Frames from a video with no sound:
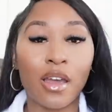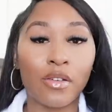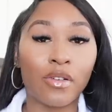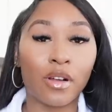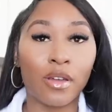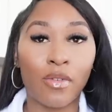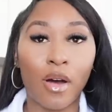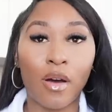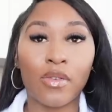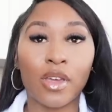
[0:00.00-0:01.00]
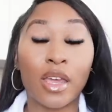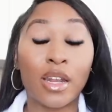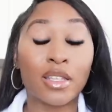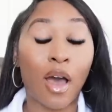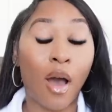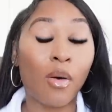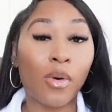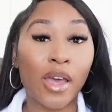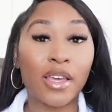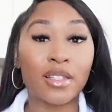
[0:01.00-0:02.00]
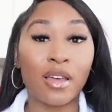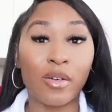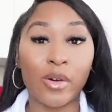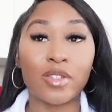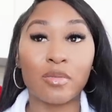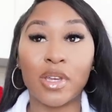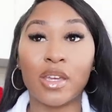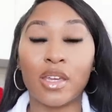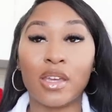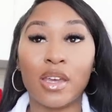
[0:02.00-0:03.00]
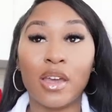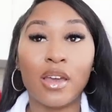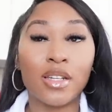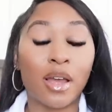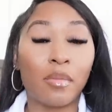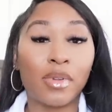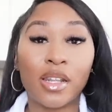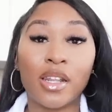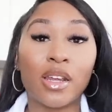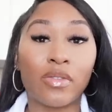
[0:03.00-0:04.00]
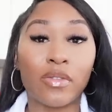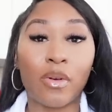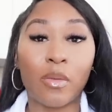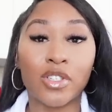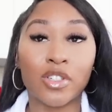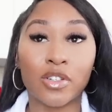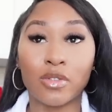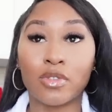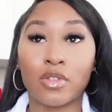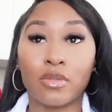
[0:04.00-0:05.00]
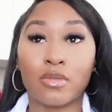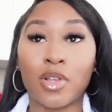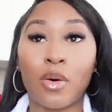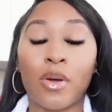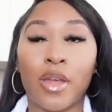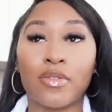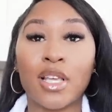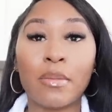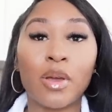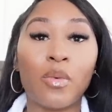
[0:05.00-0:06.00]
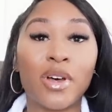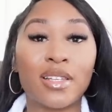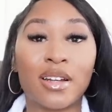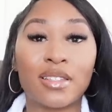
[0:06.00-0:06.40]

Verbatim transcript: ever evolving, and it's always going to be completely different from what you're used to. So if something wasn't a